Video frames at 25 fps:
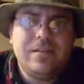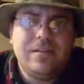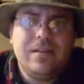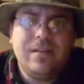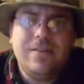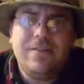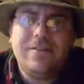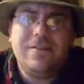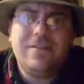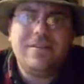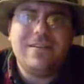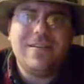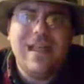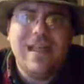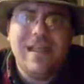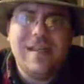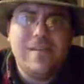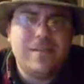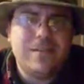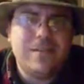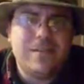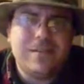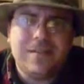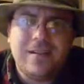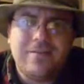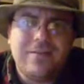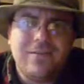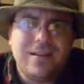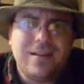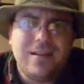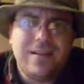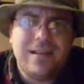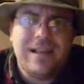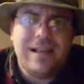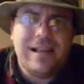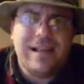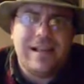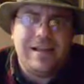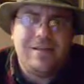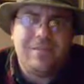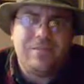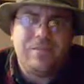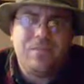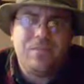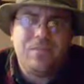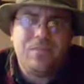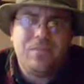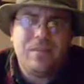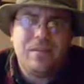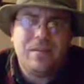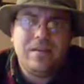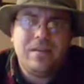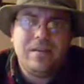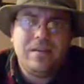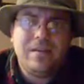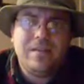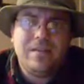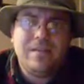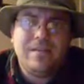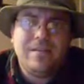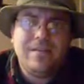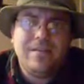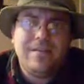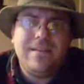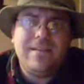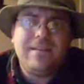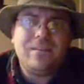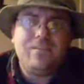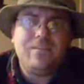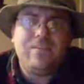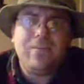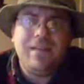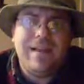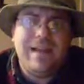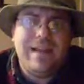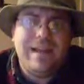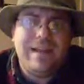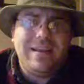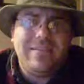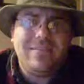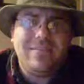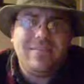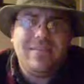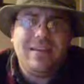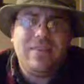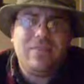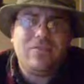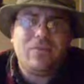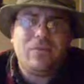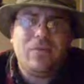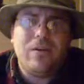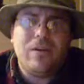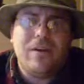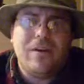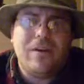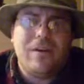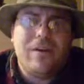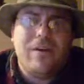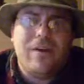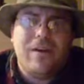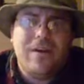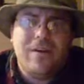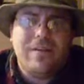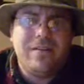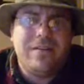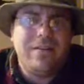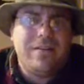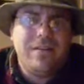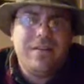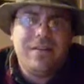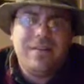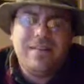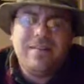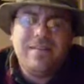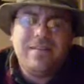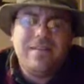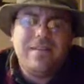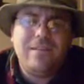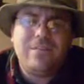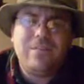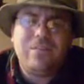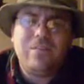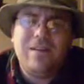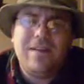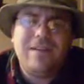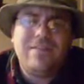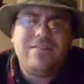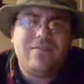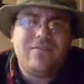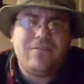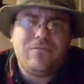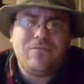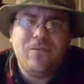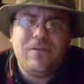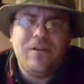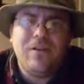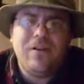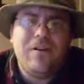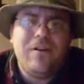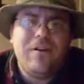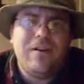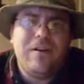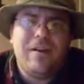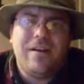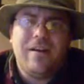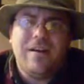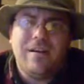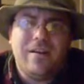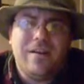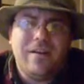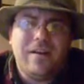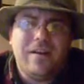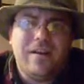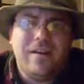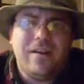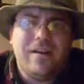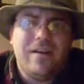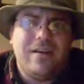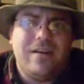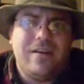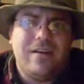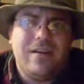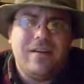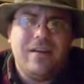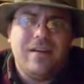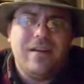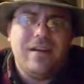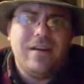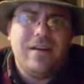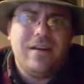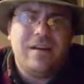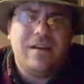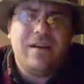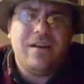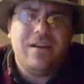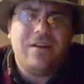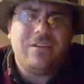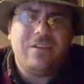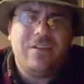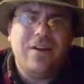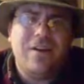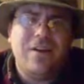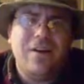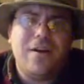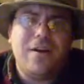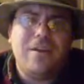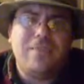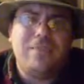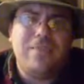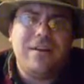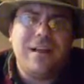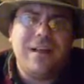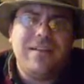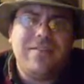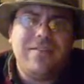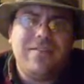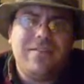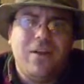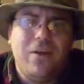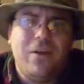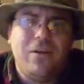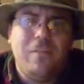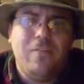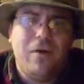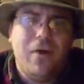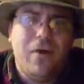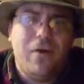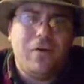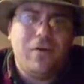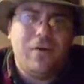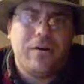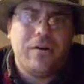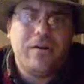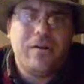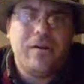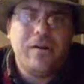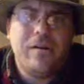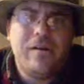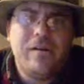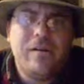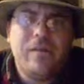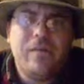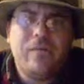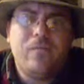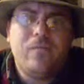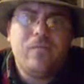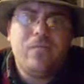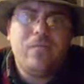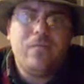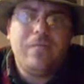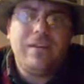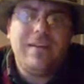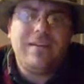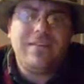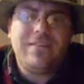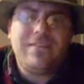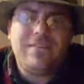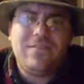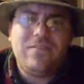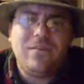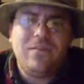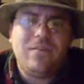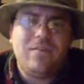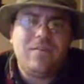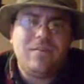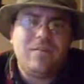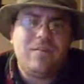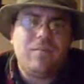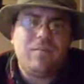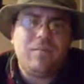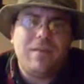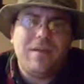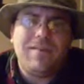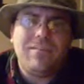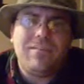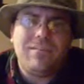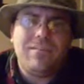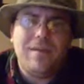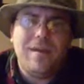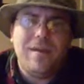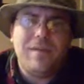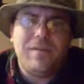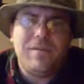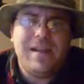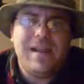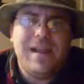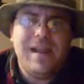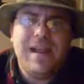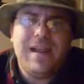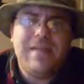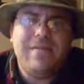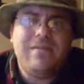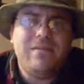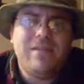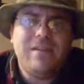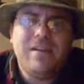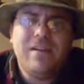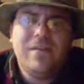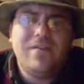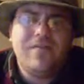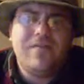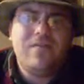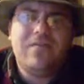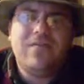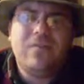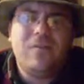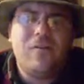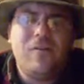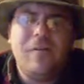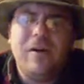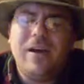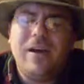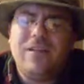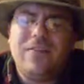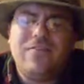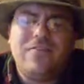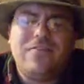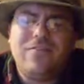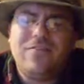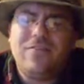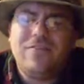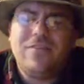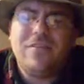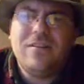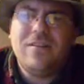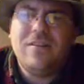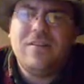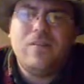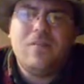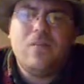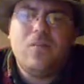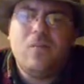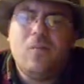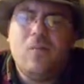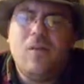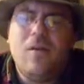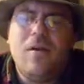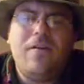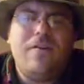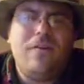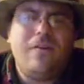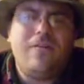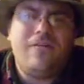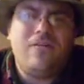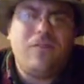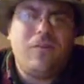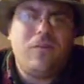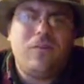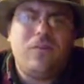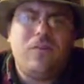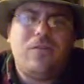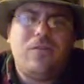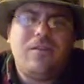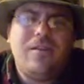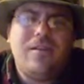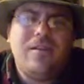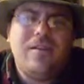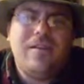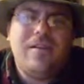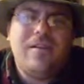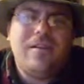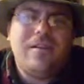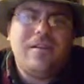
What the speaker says: They're the lamest of the lame. This place is running on a turd Pinto motor when we could suit this place up and have so much wonderful